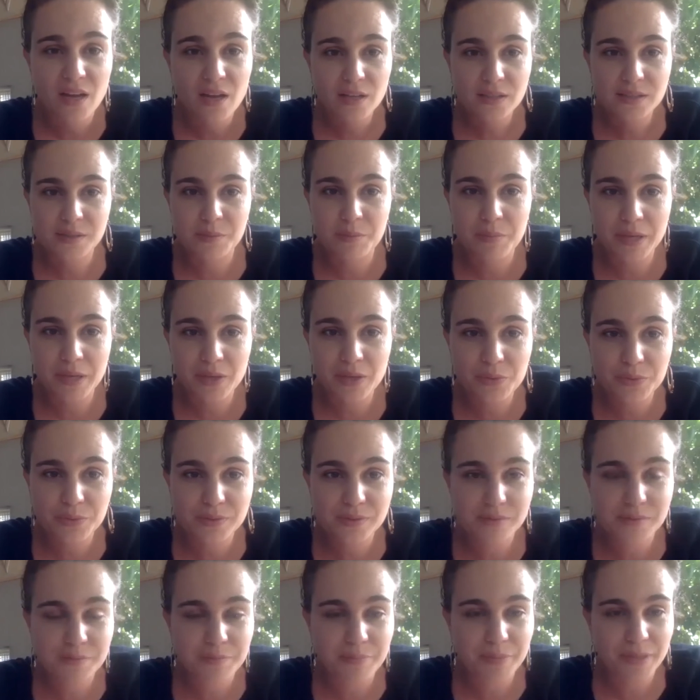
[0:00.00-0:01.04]
somebody
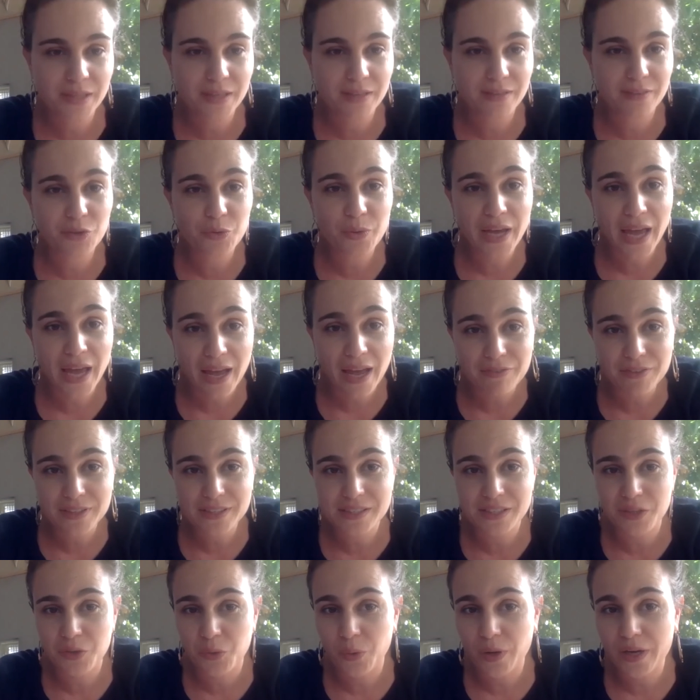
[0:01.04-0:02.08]
who's been doing
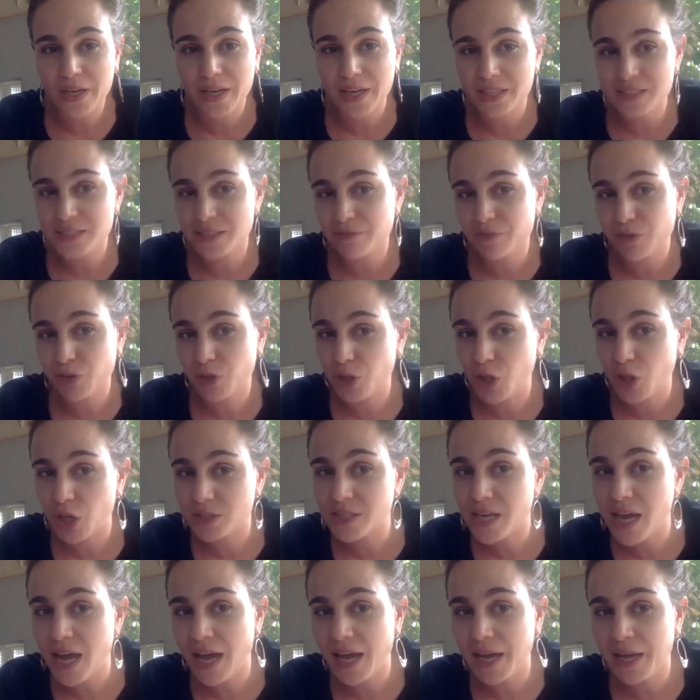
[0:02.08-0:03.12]
advocacy and organizing for a long
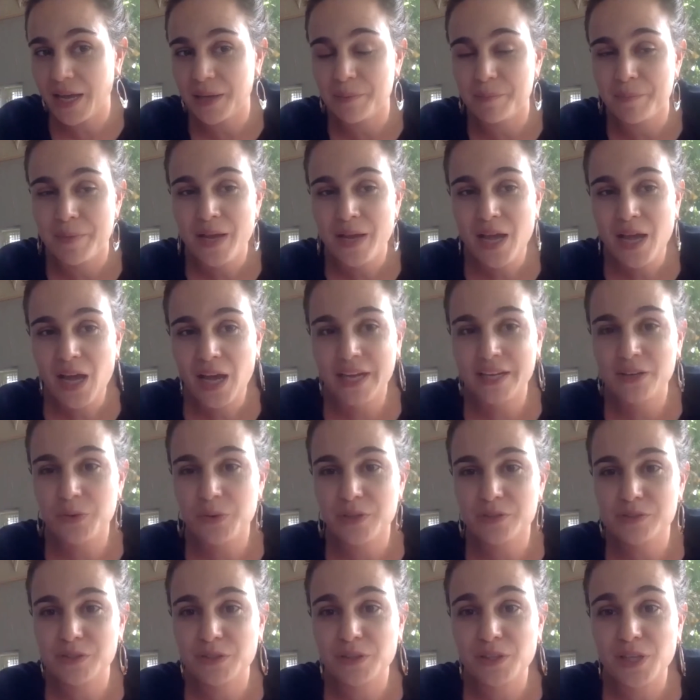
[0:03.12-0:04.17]
time, I know
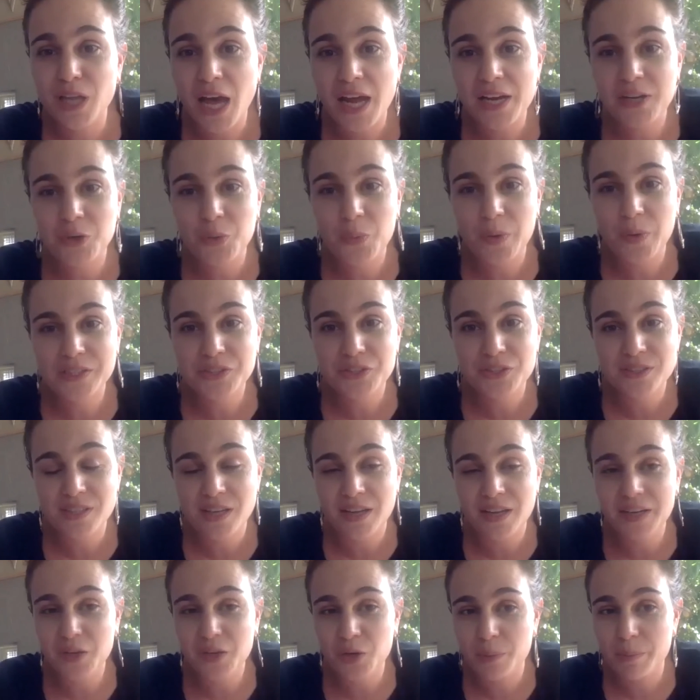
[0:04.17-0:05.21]
there's a lot of questions
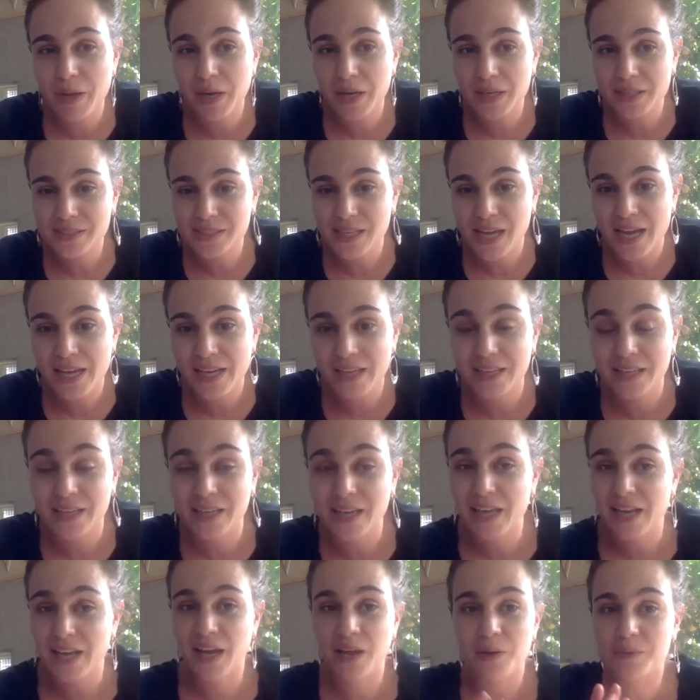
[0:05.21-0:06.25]
on here about anxiety.
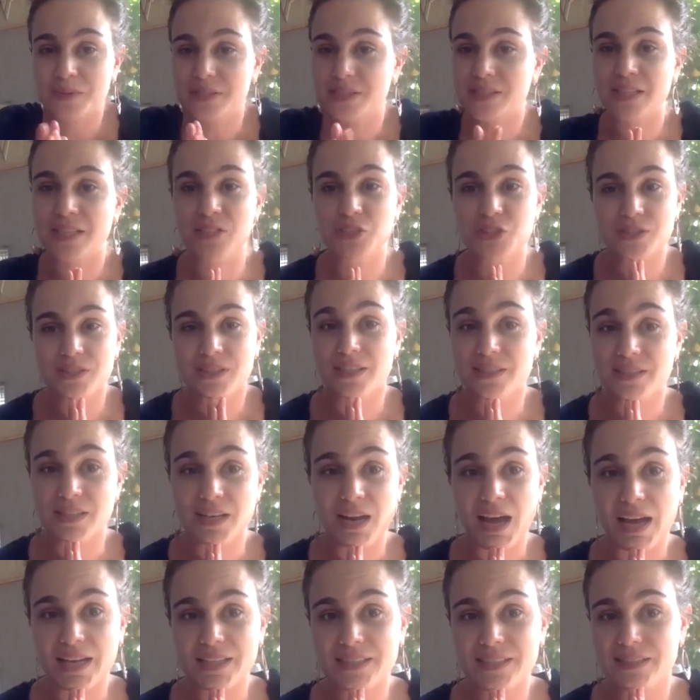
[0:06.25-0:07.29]
And I would say, just as an
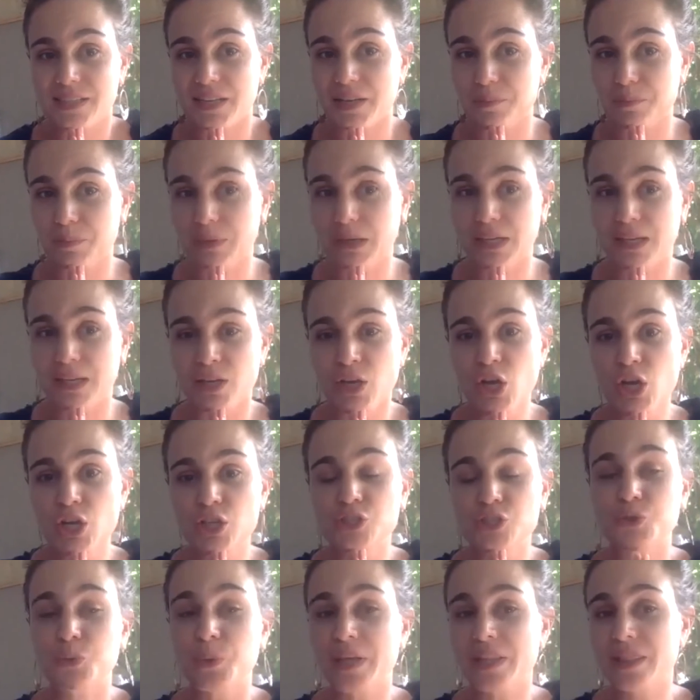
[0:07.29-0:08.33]
I statement,
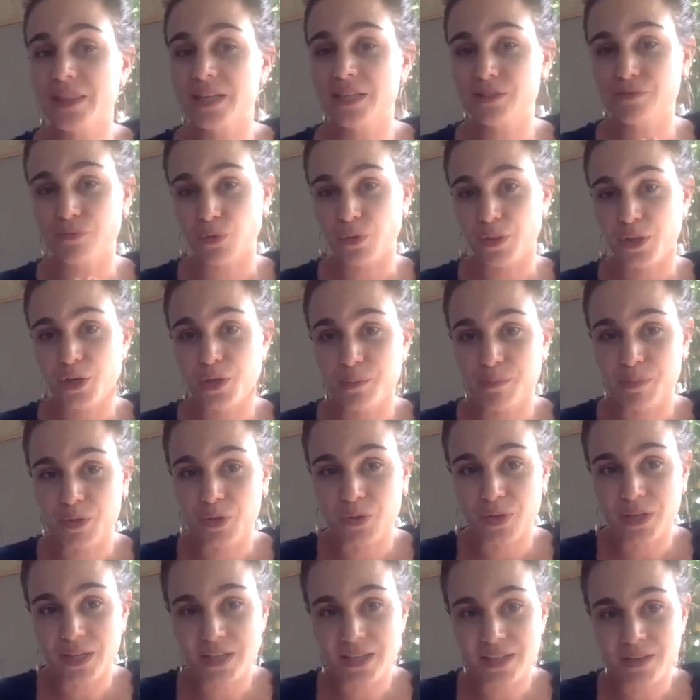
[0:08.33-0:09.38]
doing things for the
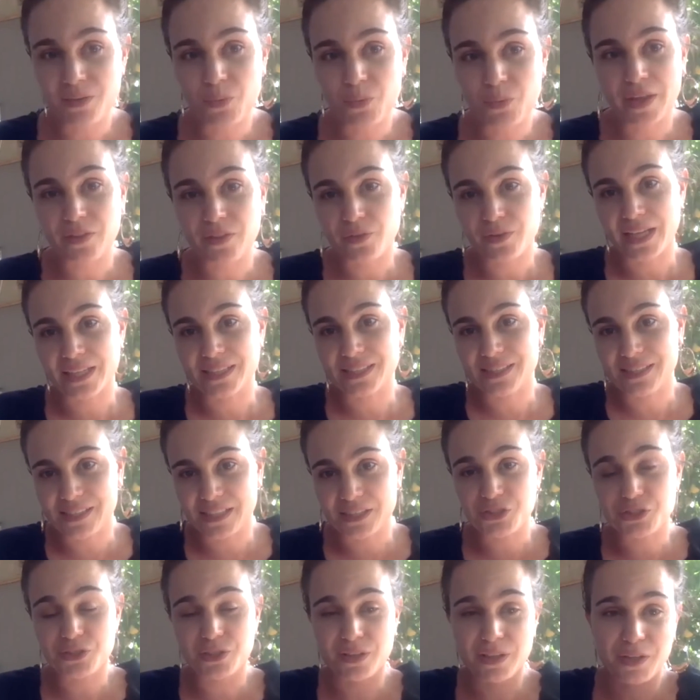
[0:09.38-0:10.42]
community, whether that's
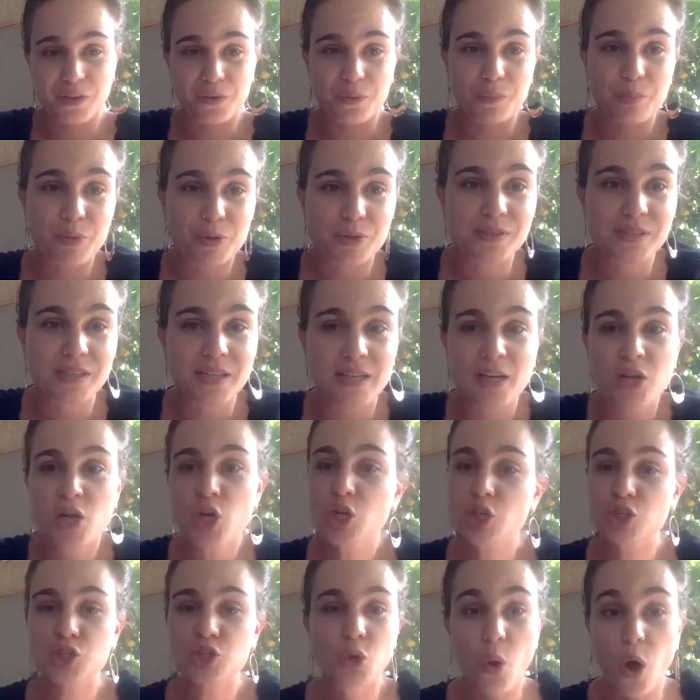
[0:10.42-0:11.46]
digitally or in person,
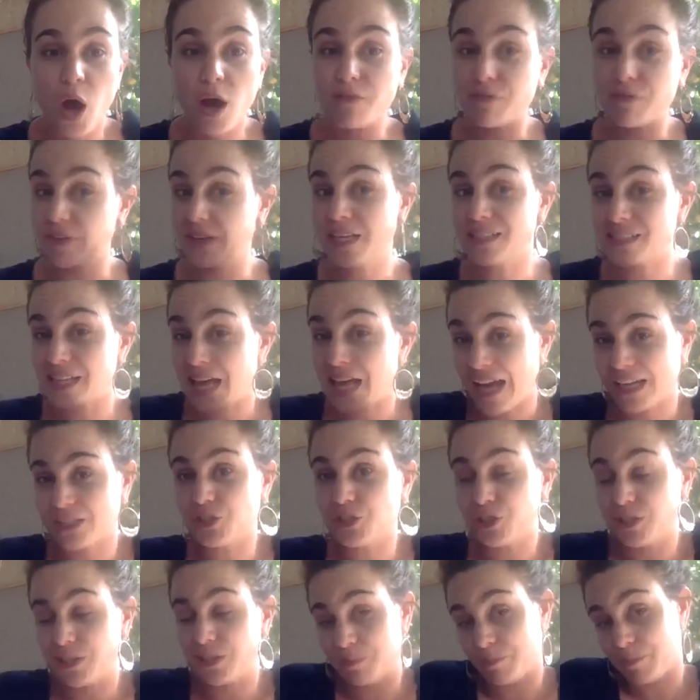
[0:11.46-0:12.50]
so often has
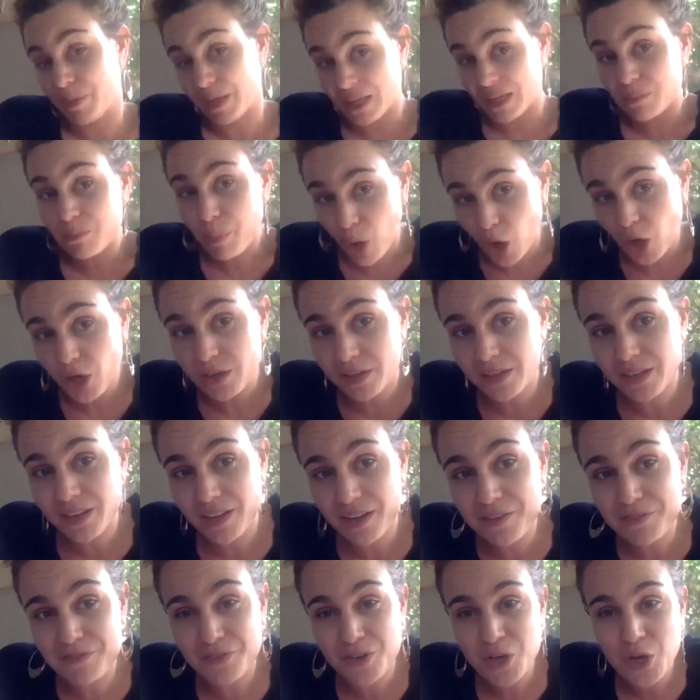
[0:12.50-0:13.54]
actually been part
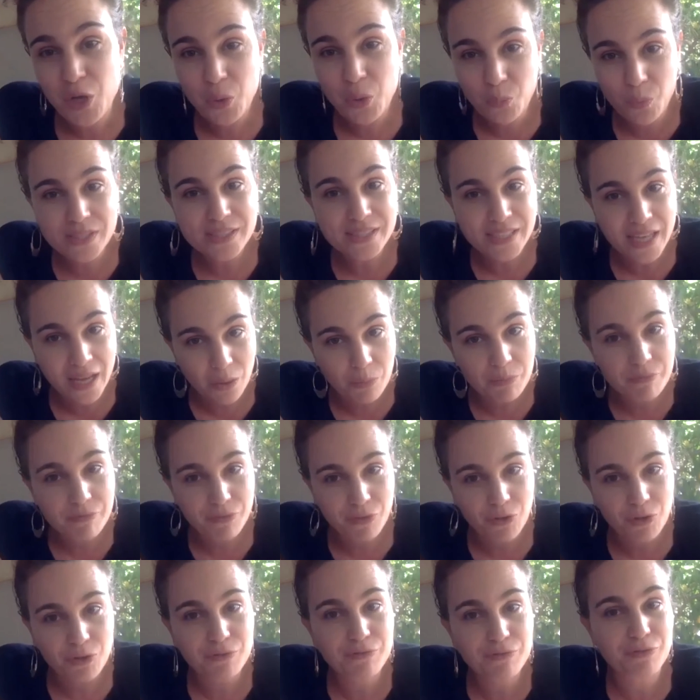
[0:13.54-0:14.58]
of what's
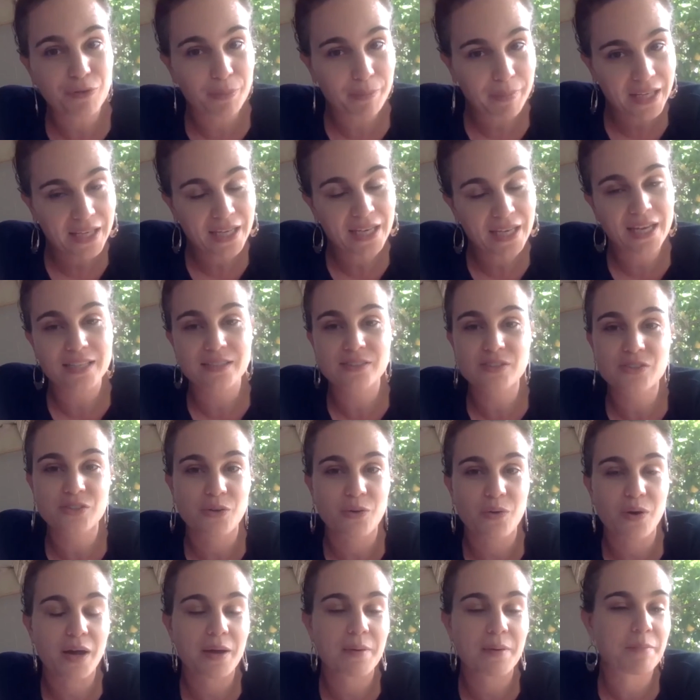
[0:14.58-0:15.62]
helpful for me. And
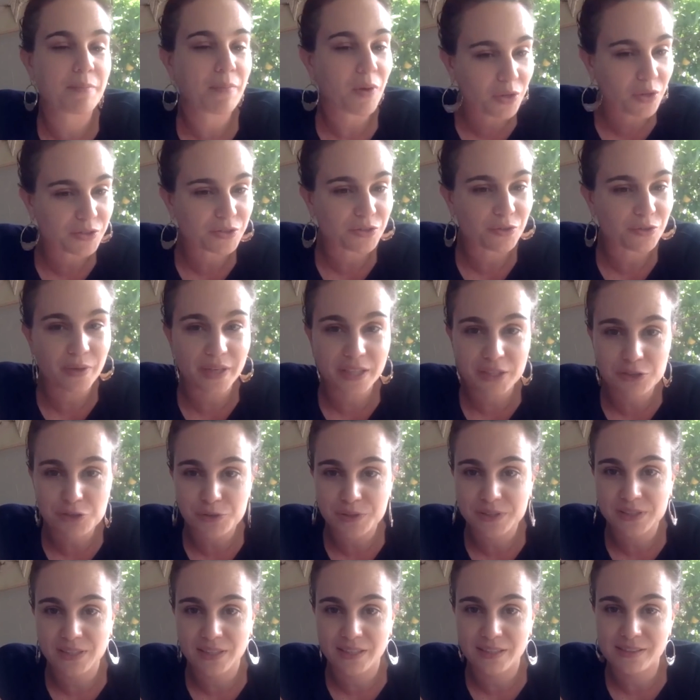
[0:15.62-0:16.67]
so I'm also
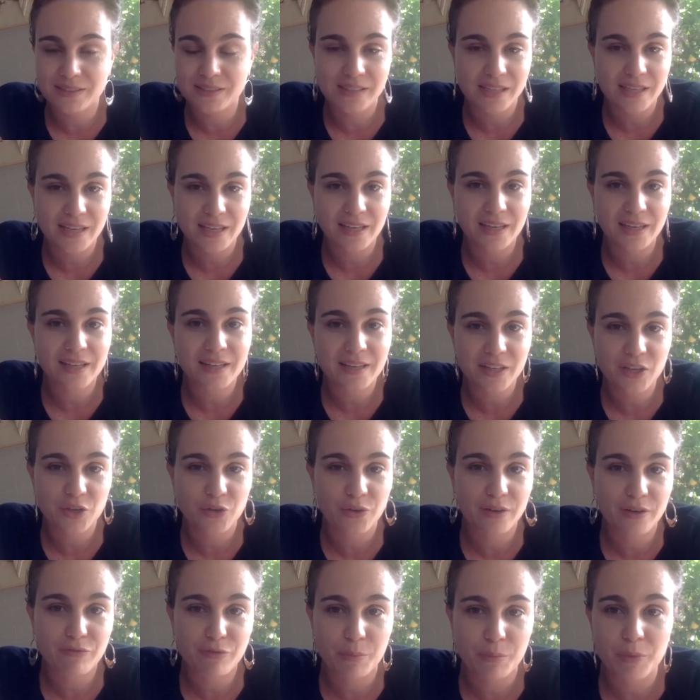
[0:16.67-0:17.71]
interested in
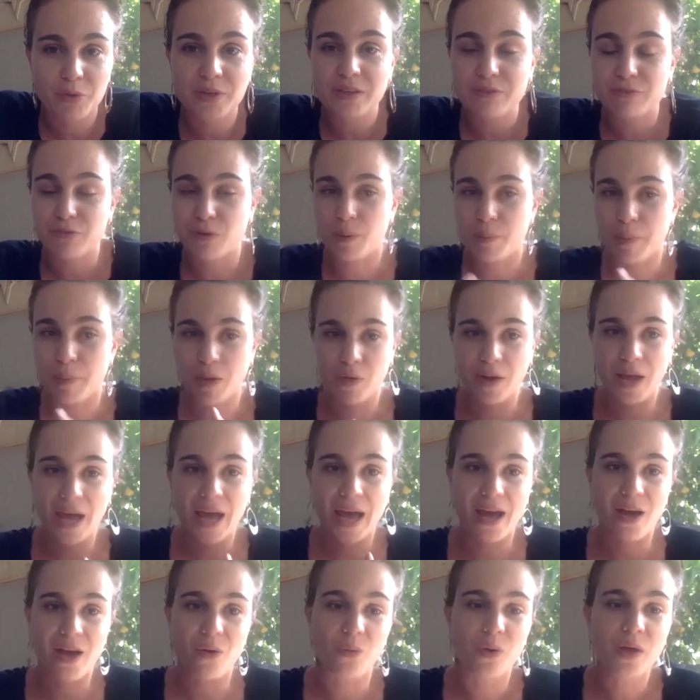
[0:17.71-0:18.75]
hearing from Monifa about
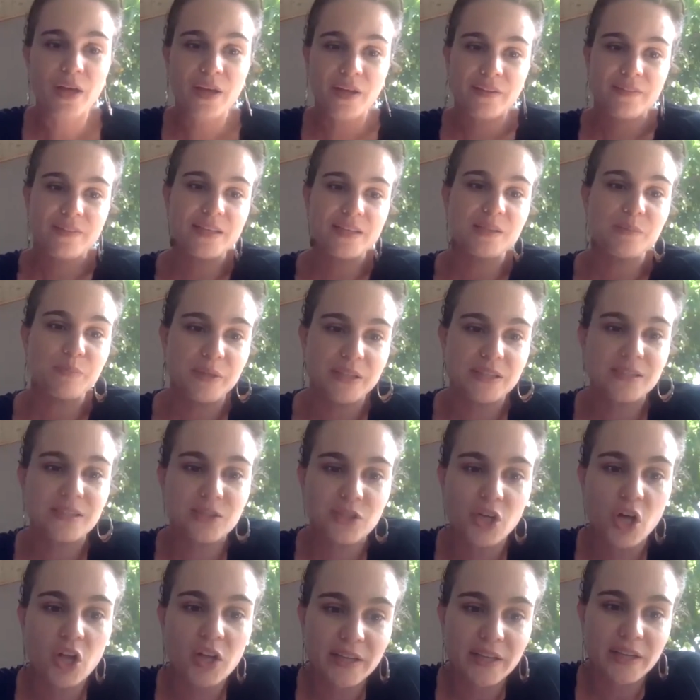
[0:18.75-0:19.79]
how these pieces
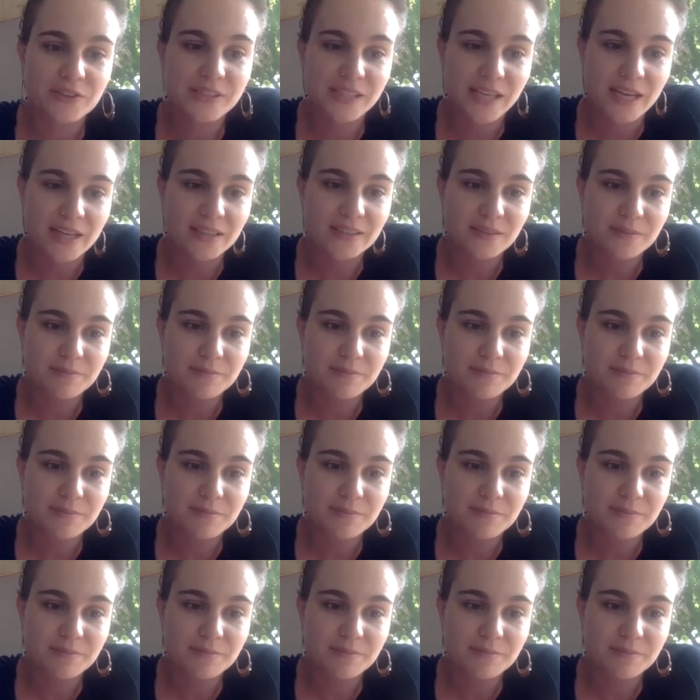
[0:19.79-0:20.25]
all intersect.